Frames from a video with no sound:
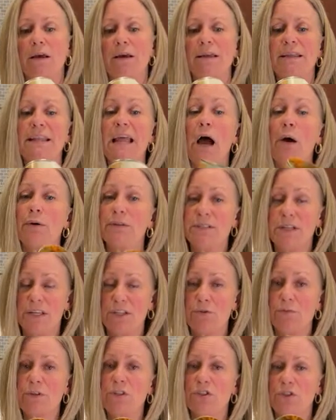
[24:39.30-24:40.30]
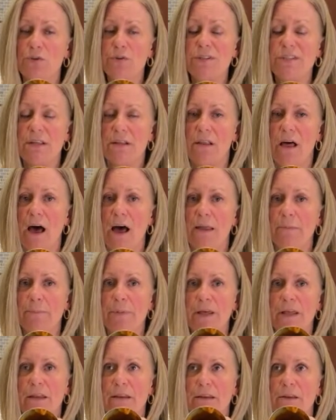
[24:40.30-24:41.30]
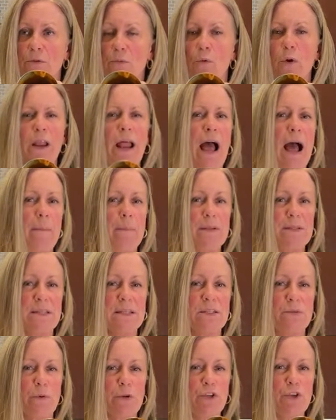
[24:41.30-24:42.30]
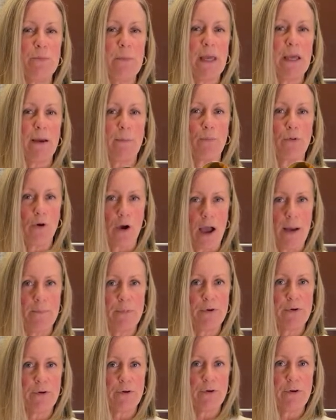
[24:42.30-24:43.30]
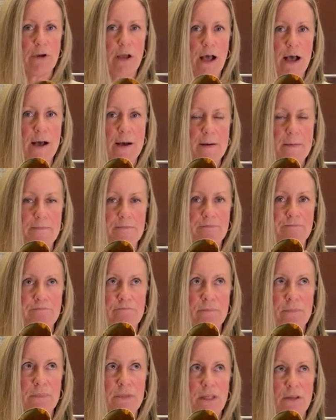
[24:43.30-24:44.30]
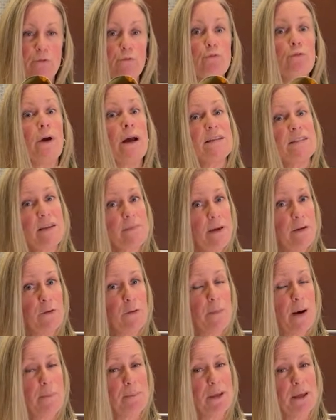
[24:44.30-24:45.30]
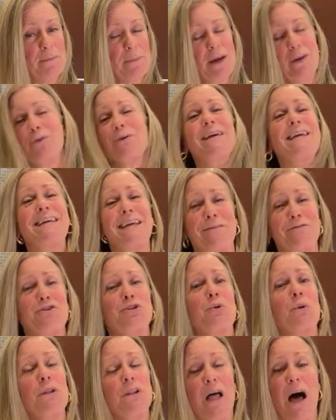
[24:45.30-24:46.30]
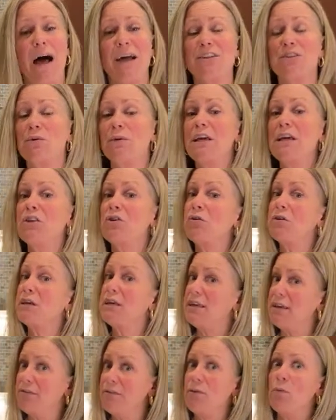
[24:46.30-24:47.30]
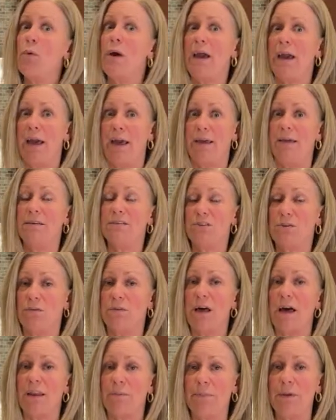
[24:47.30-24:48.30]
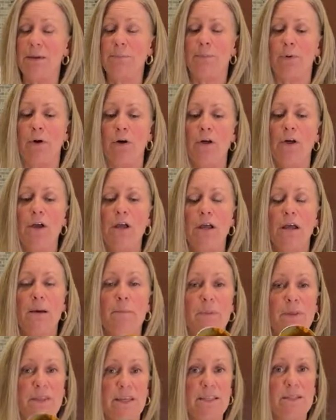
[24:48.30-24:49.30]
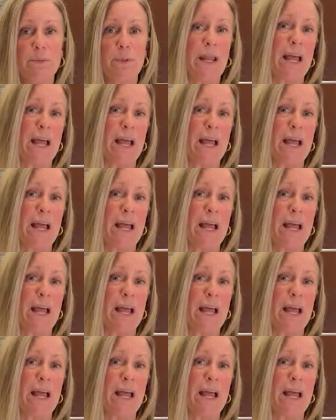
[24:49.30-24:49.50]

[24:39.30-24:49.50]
now it does reduce a lot, but what happens is when you make a proper recipe for pumpkin butter, it gives you a lot. So either give away to a lot of people, but this would